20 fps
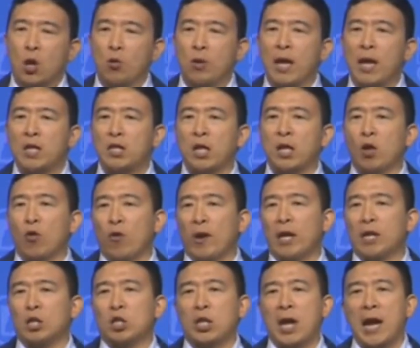So these are the
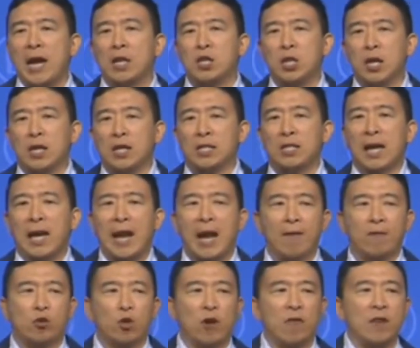real changes that
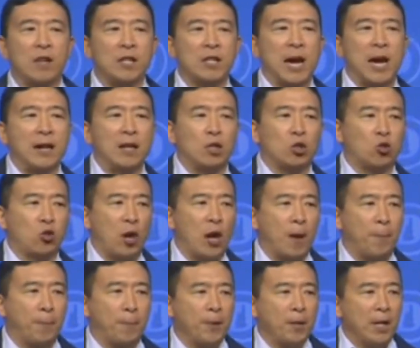have driven Donald
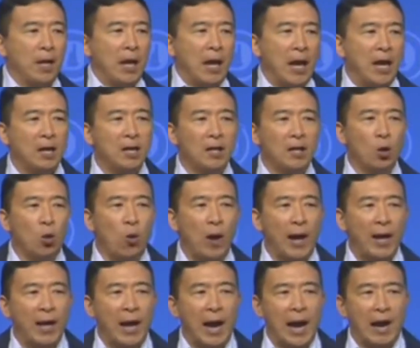Trump into the
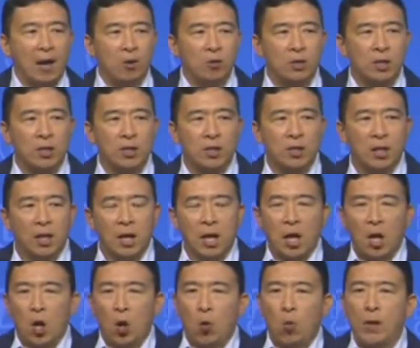White House.
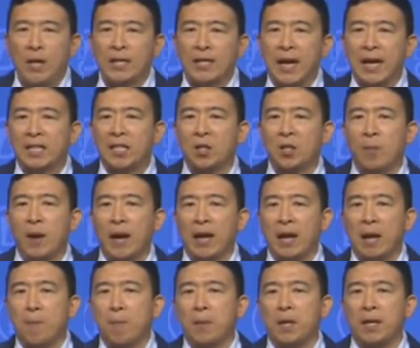We
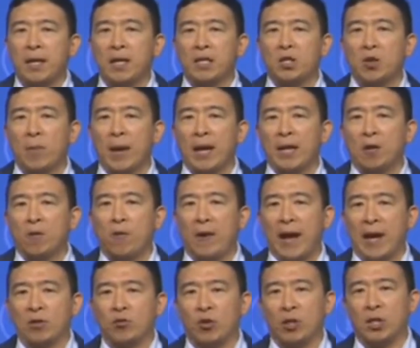decimated millions of
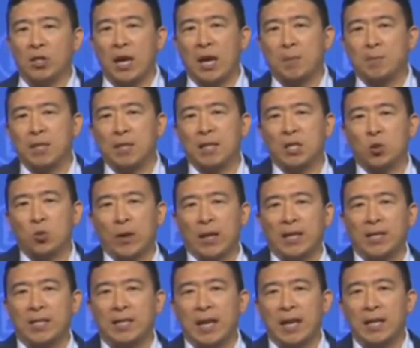manufacturing jobs in the
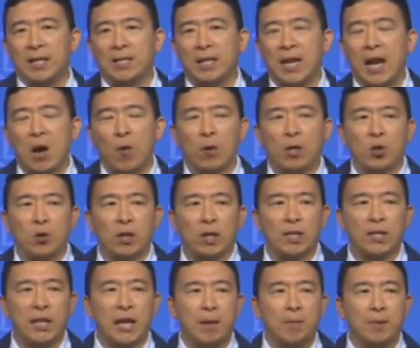swing states, and now we're doing
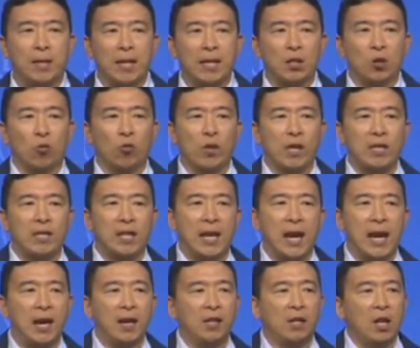the same thing to
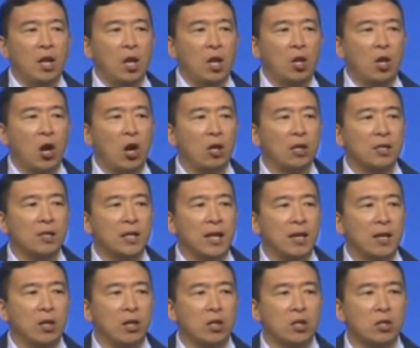retail, call
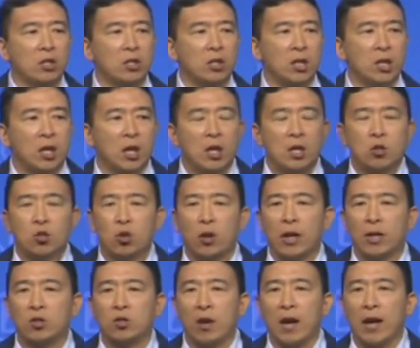centers,
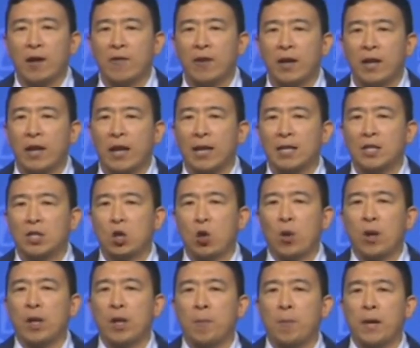truck driving. It's
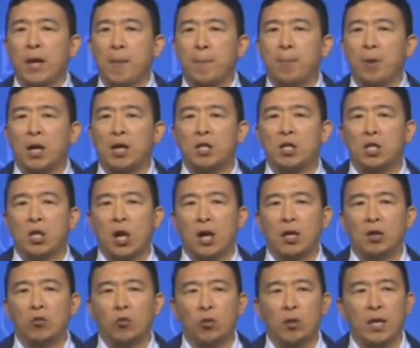going to be a
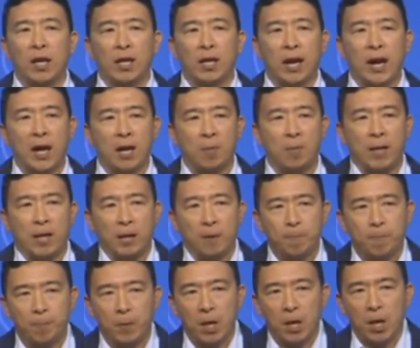buzzsaw through the economy.